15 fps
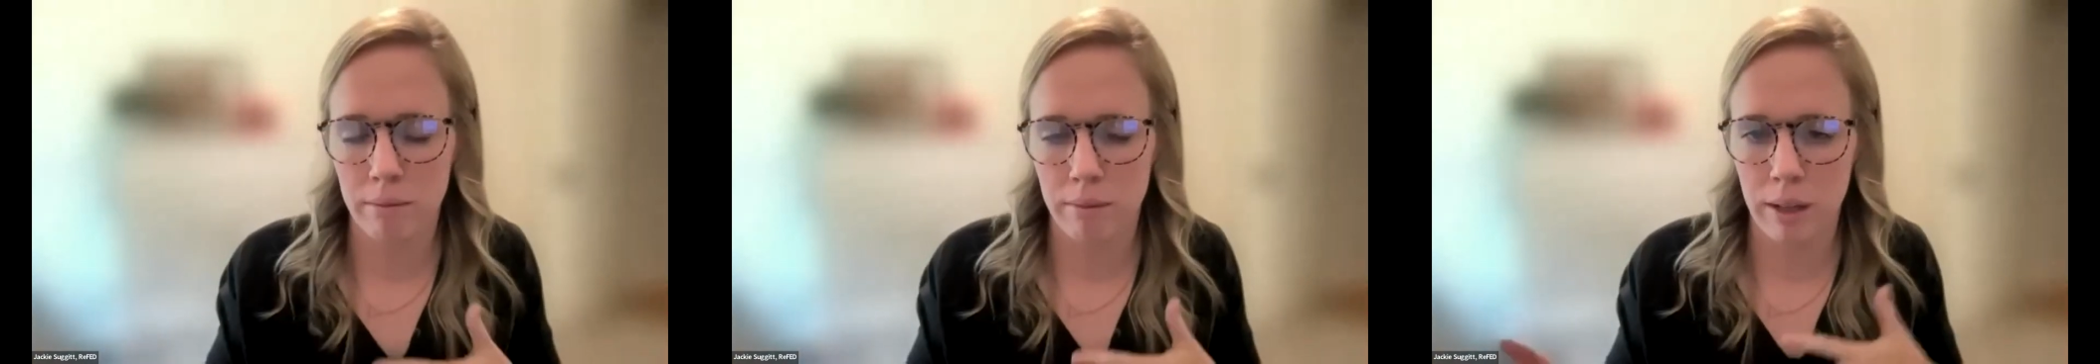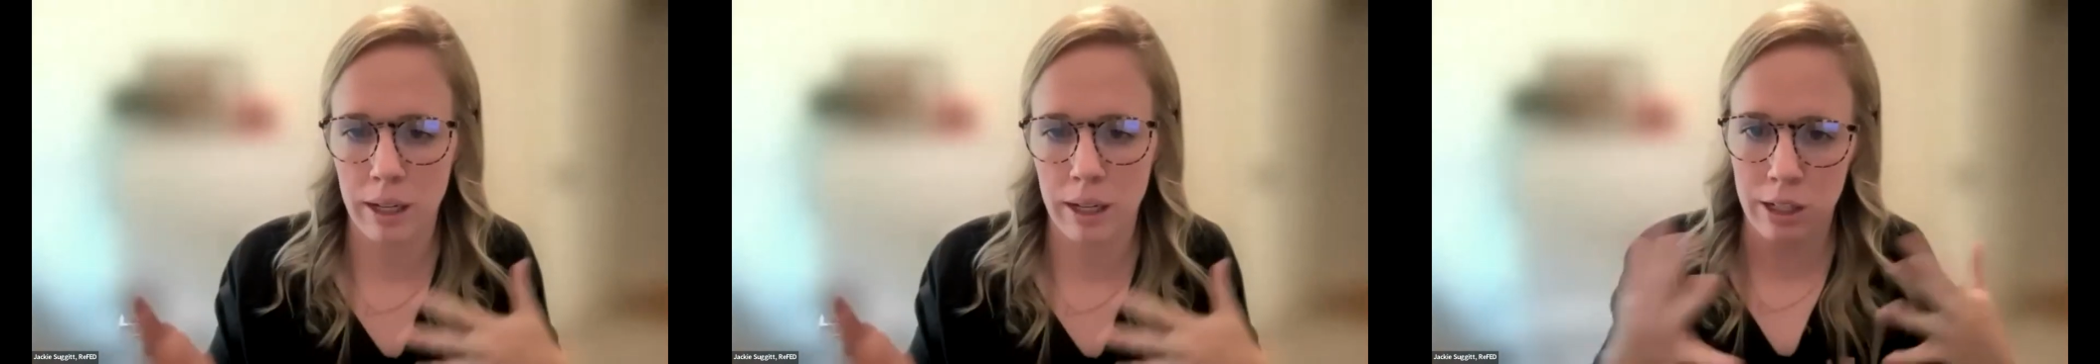
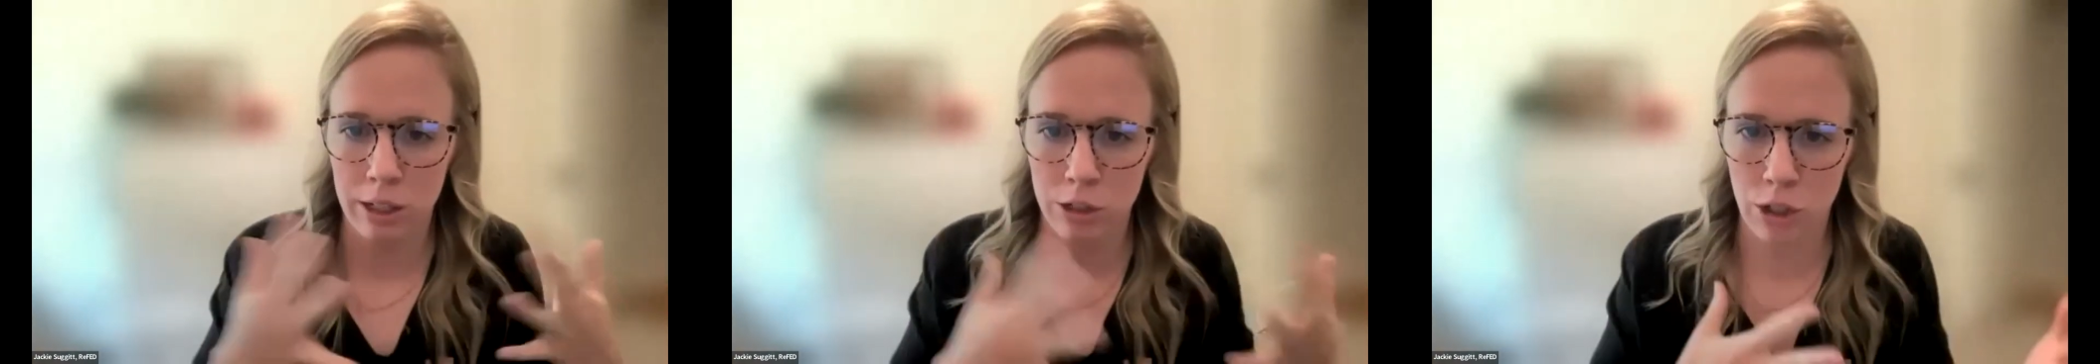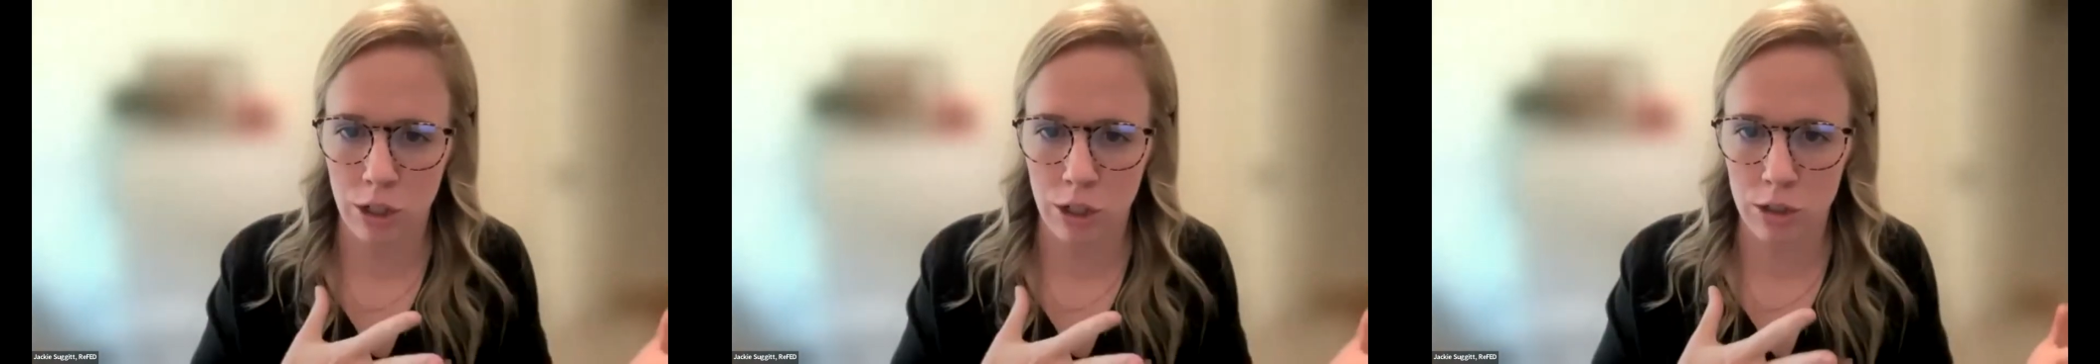in
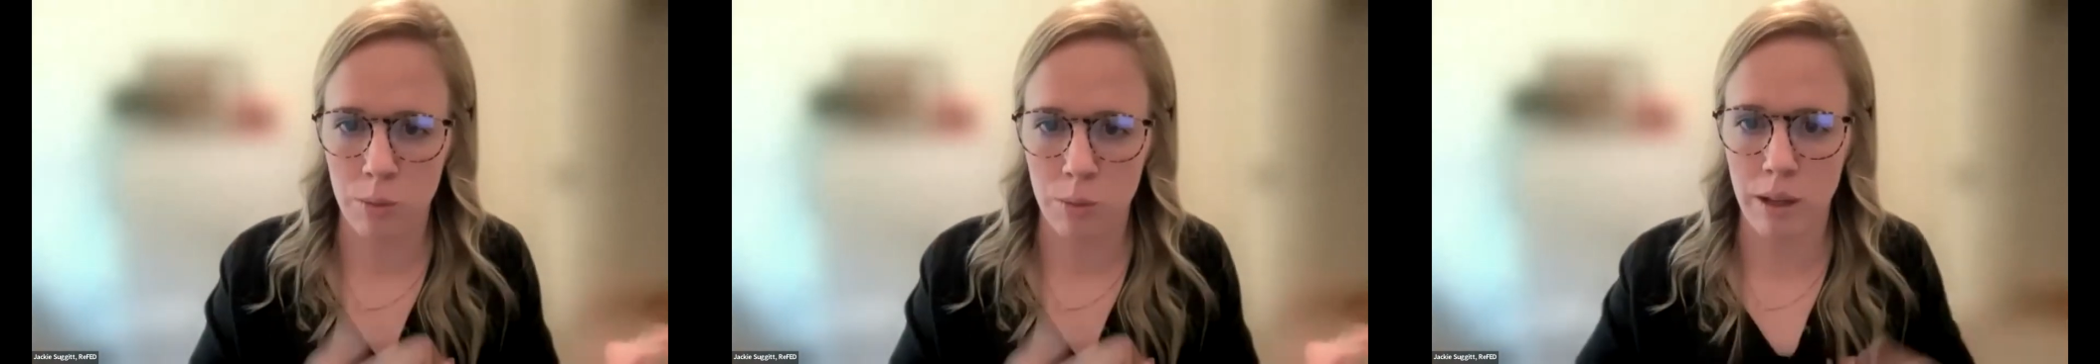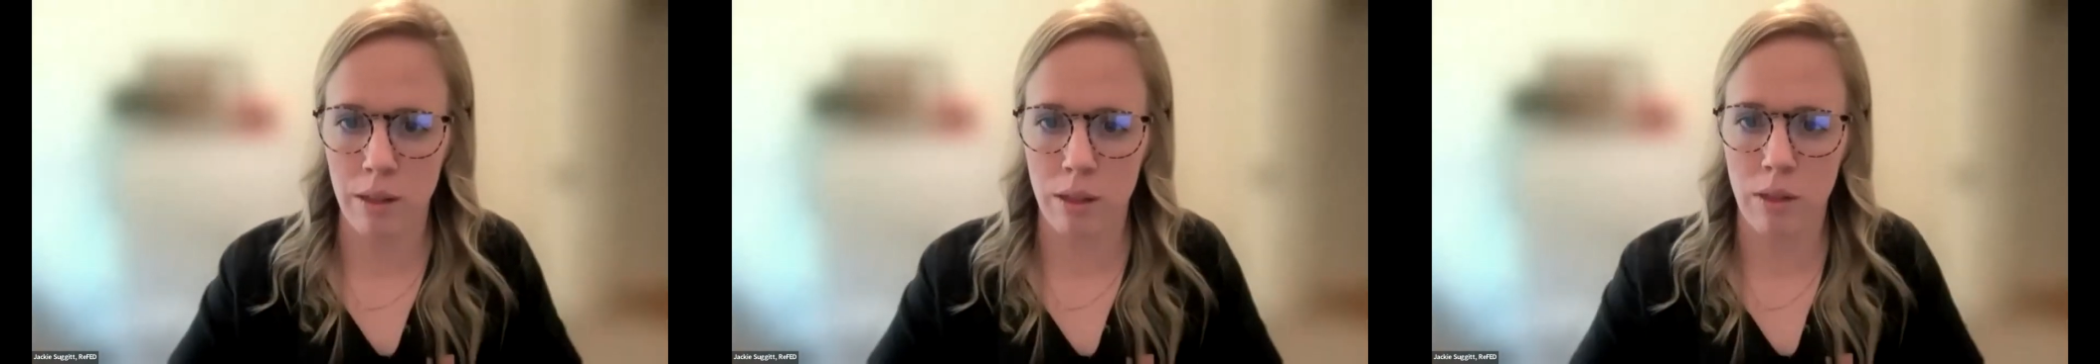conjunction
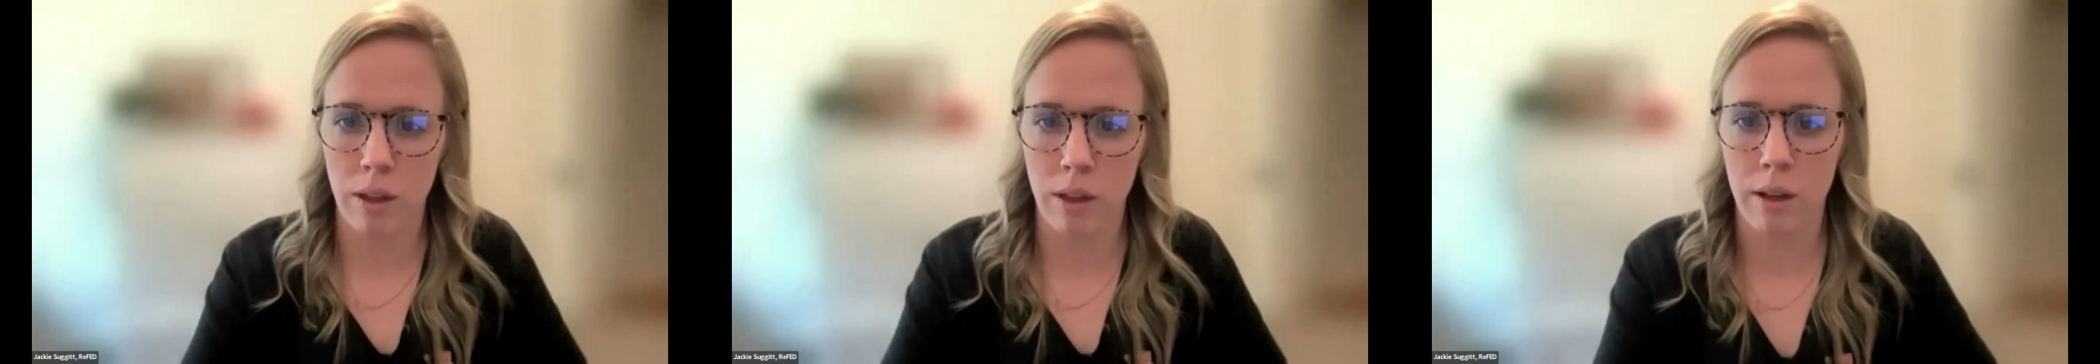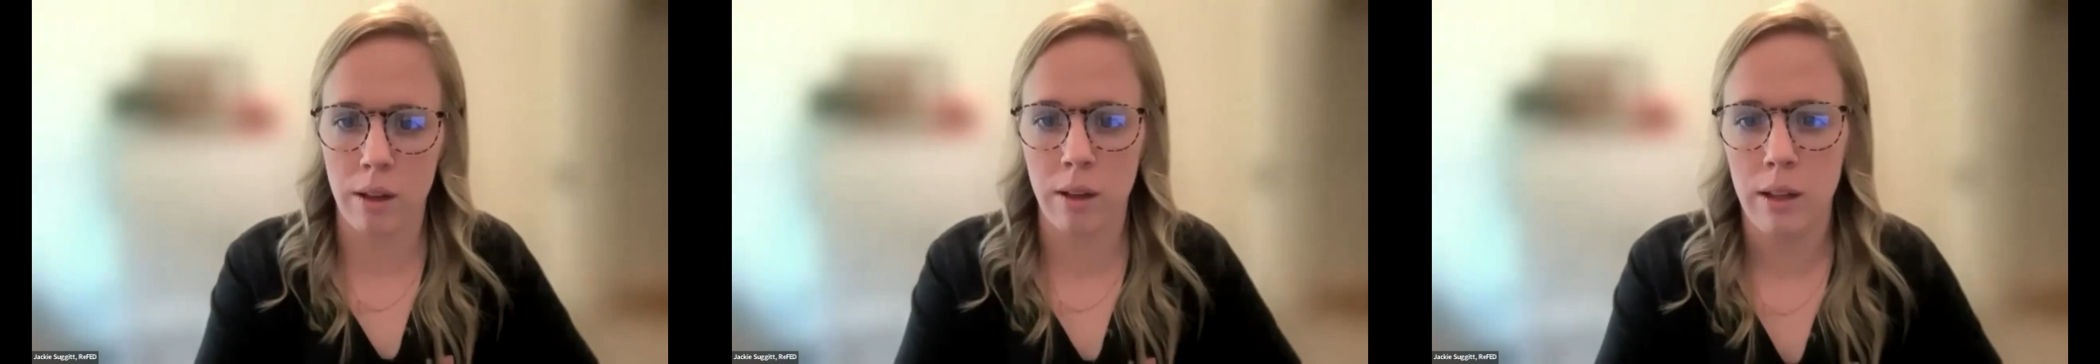with
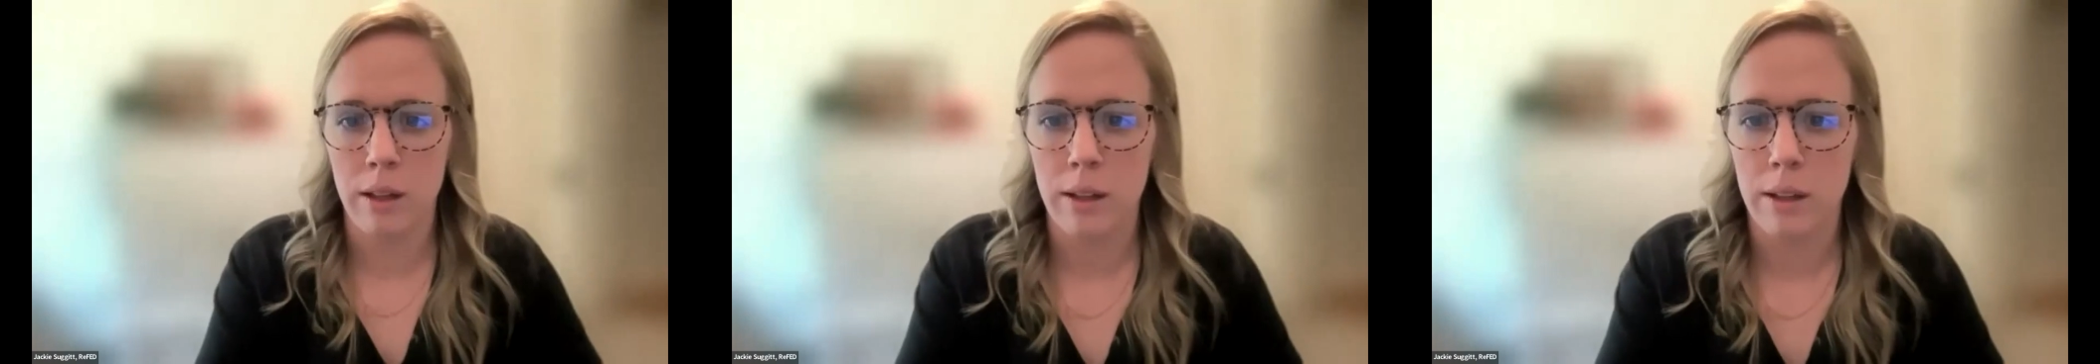the